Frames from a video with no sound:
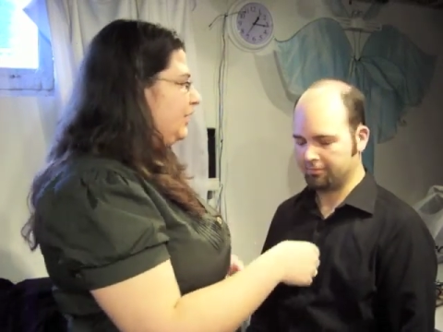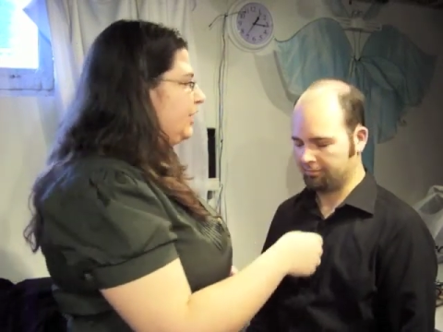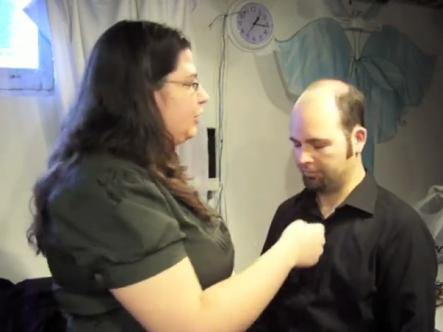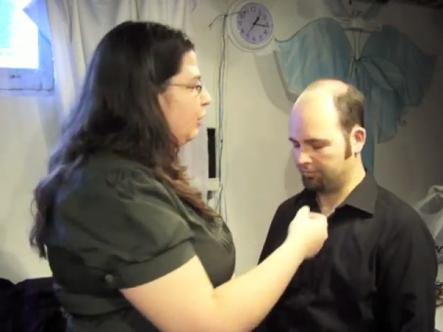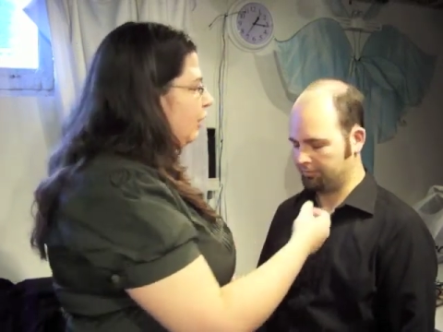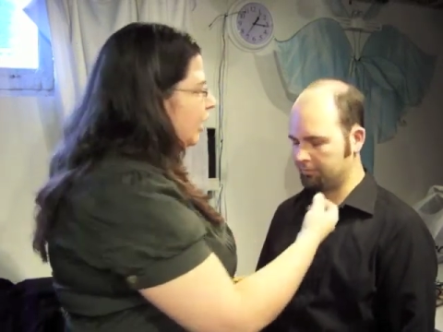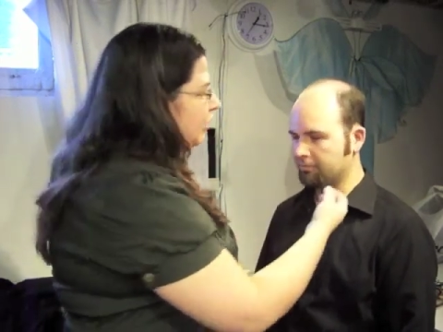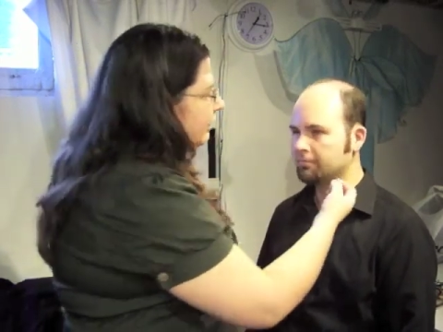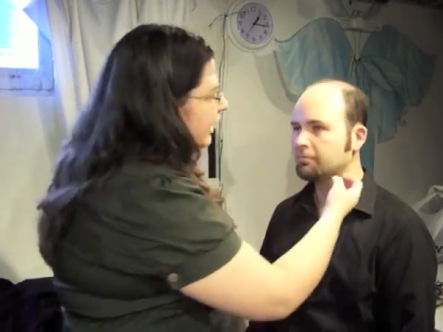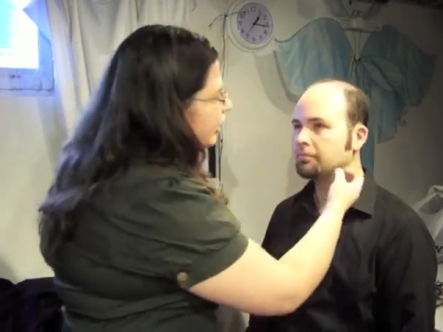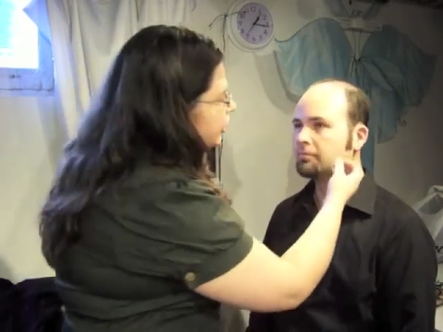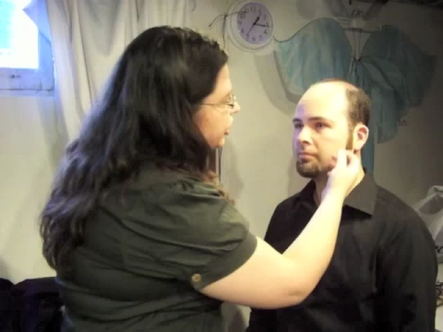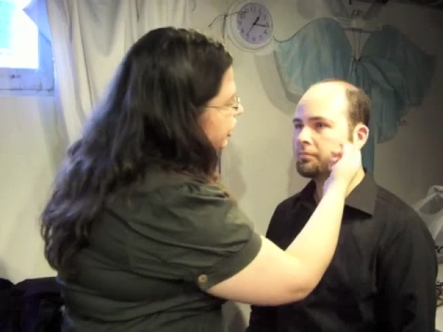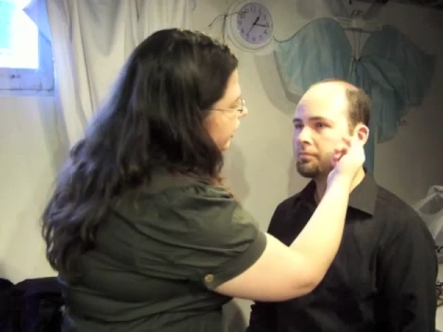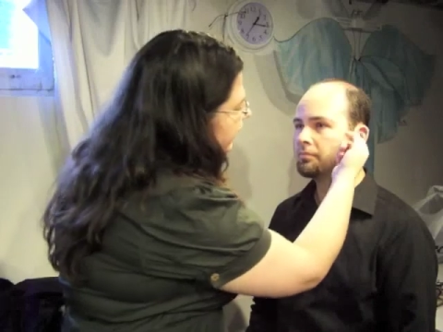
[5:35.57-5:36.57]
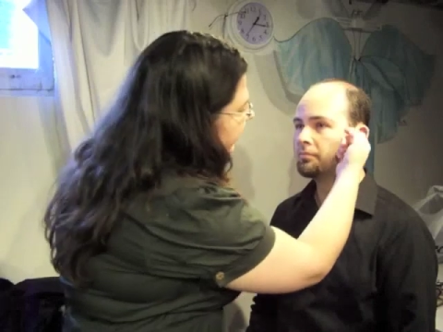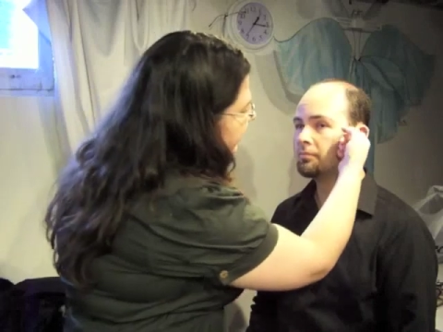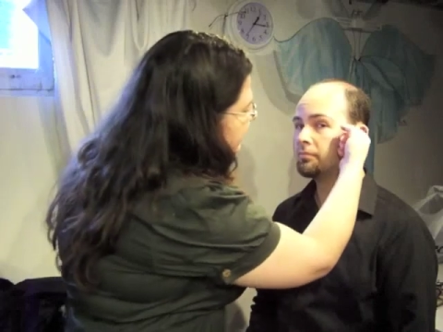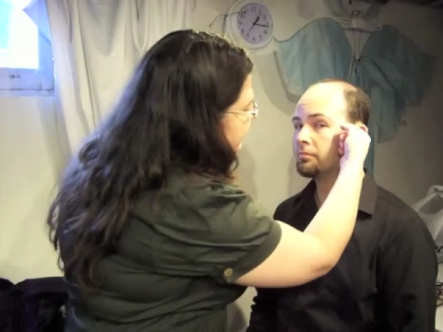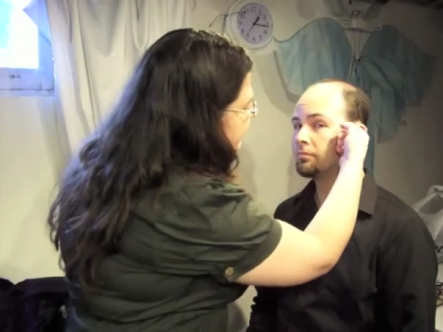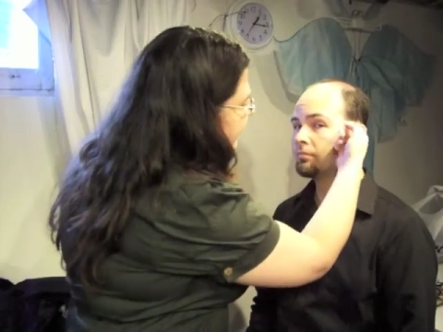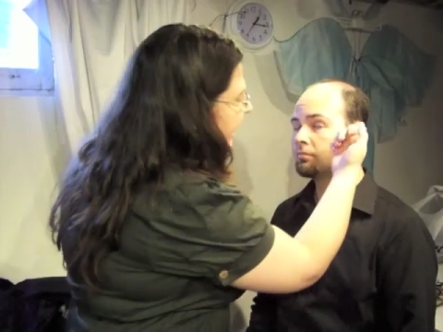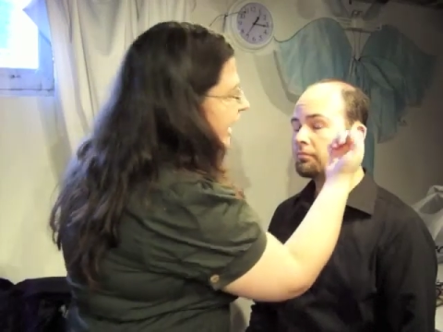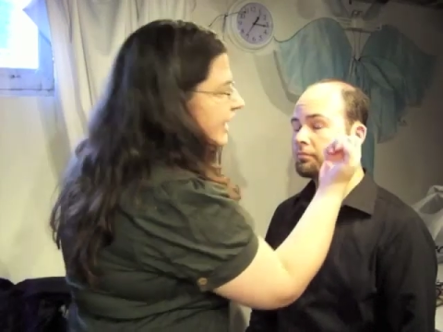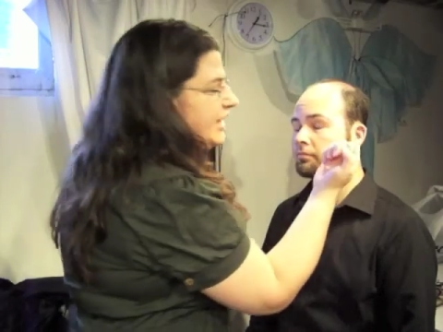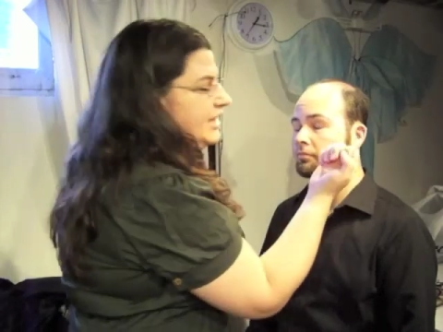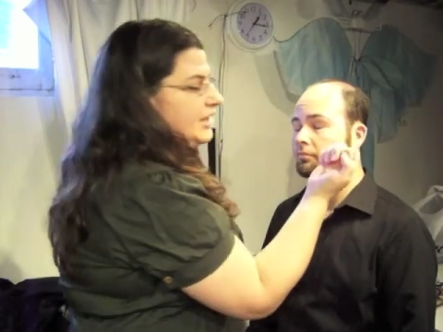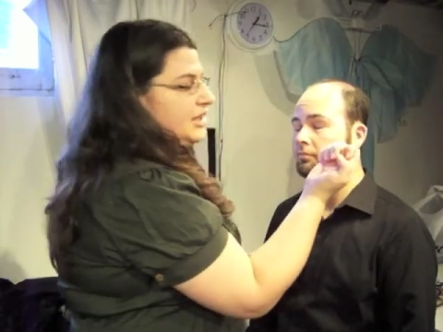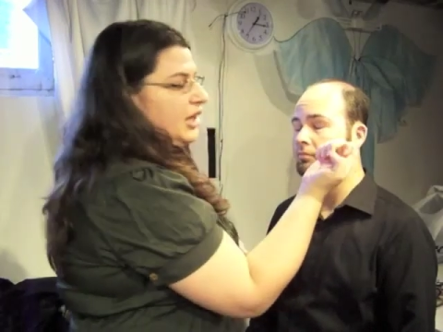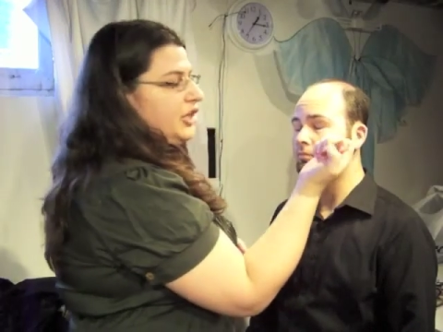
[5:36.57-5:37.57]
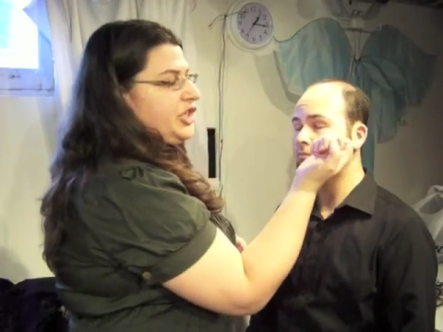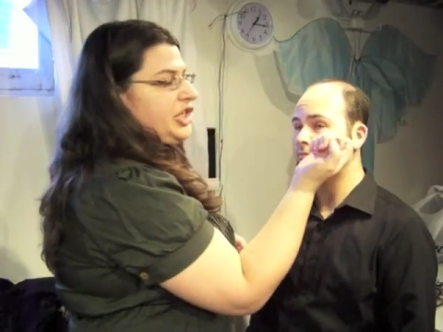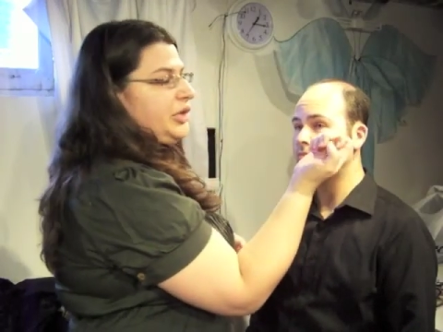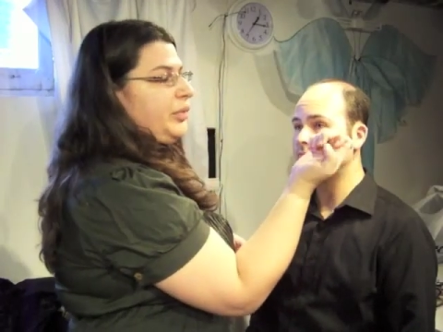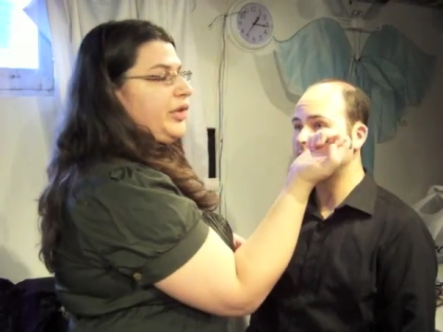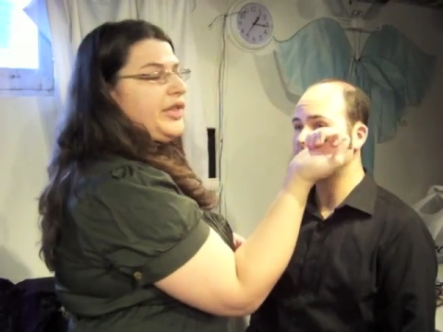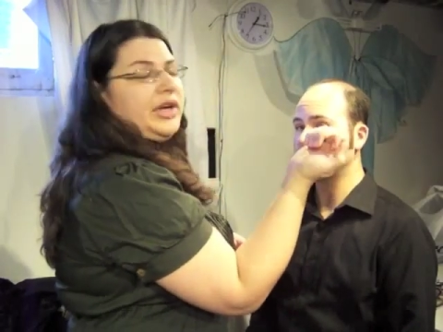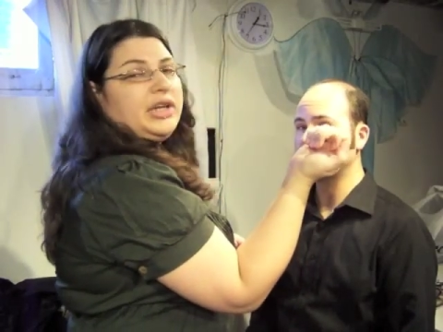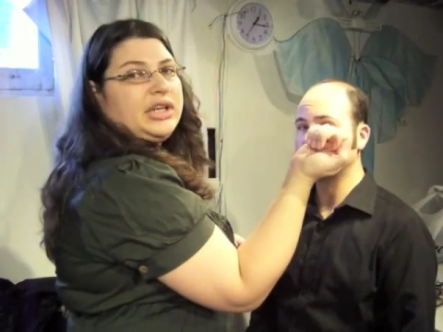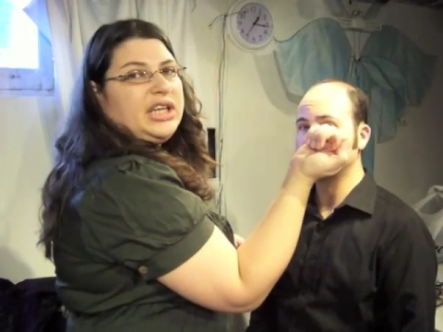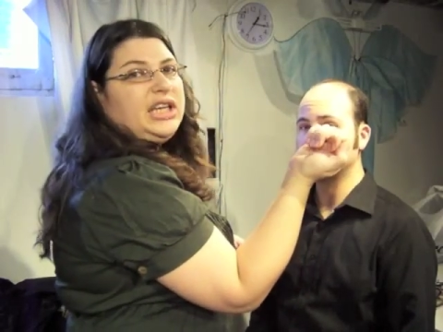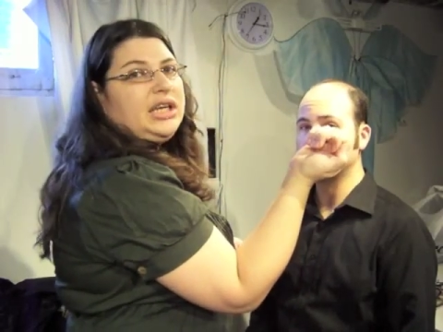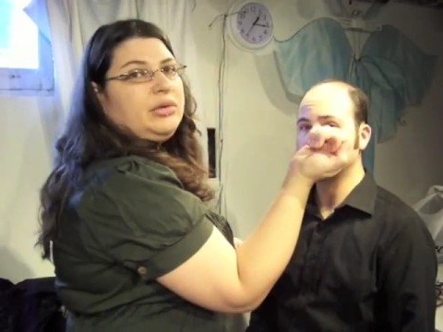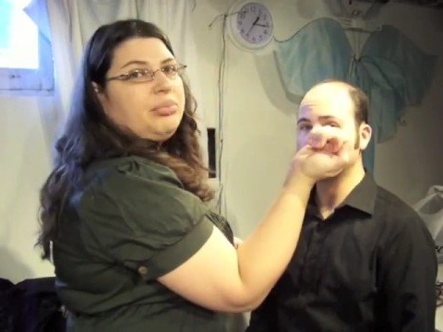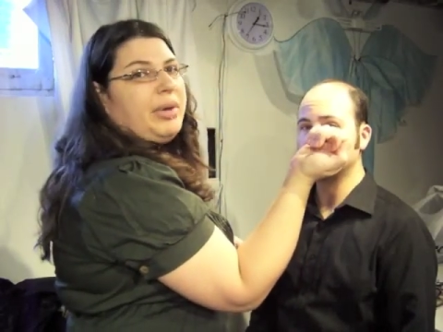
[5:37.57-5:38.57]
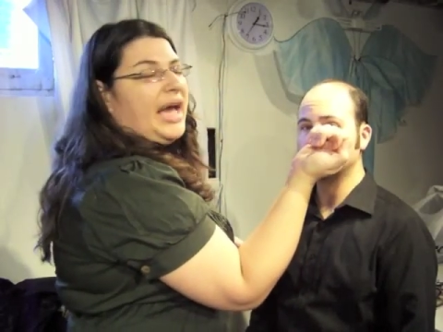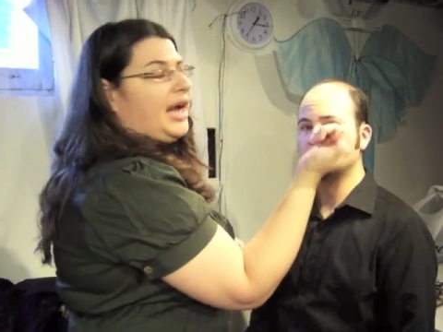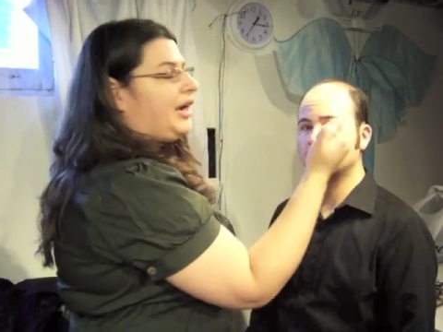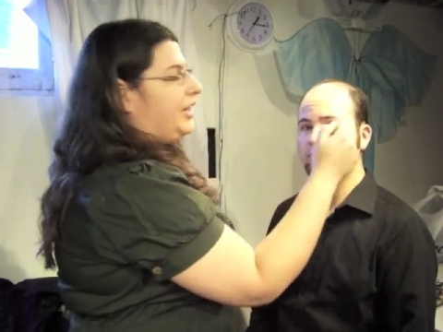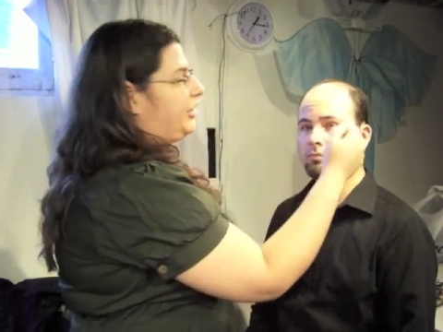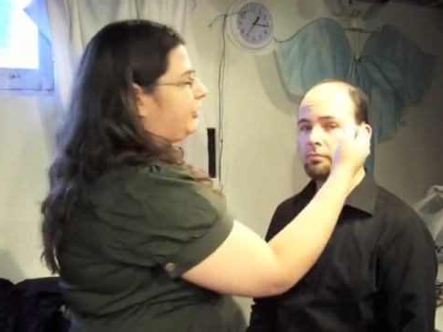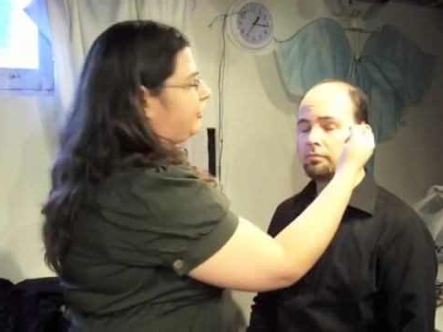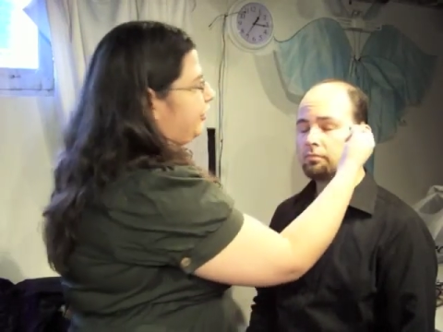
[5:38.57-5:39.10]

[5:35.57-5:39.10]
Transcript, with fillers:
Speaker 1: You want to make sure it's tacky. Touch it with a clean back of your